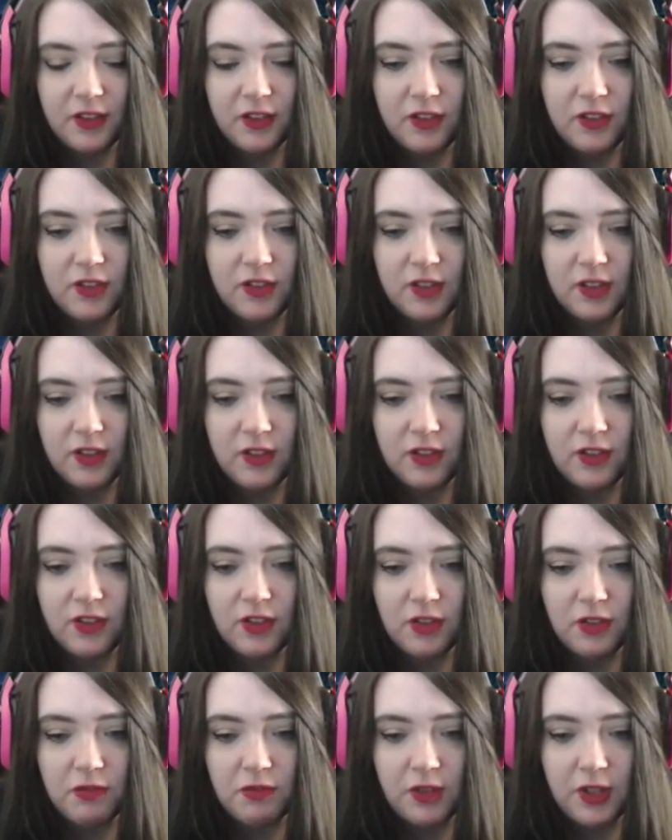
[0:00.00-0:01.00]
this is this
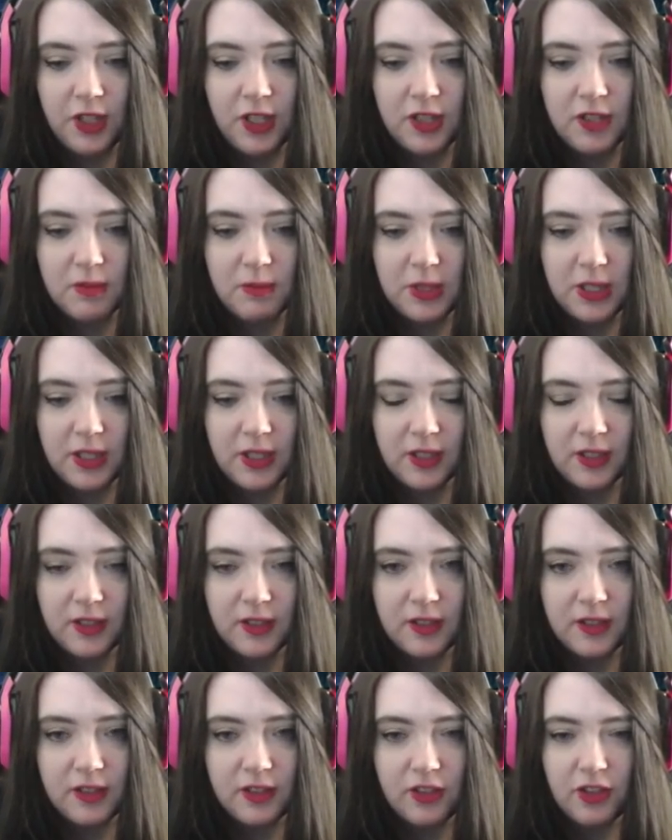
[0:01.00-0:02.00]
is just funny to me.
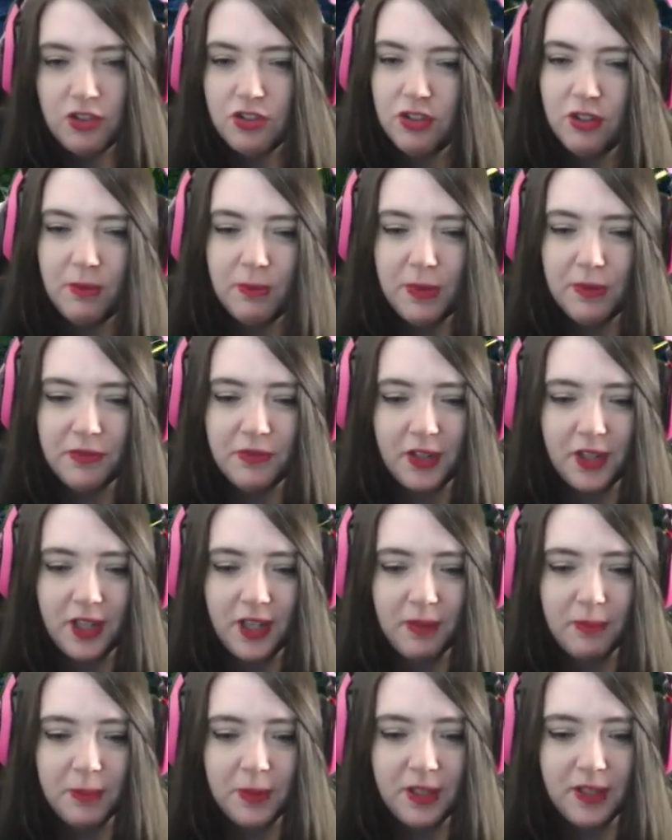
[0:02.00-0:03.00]
This shouldn't be
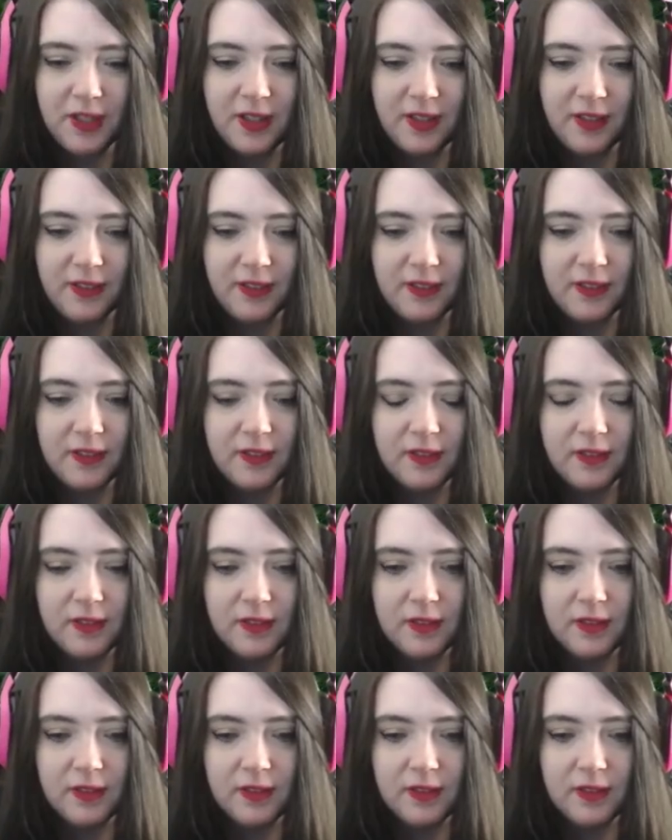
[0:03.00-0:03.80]
funny, but it is.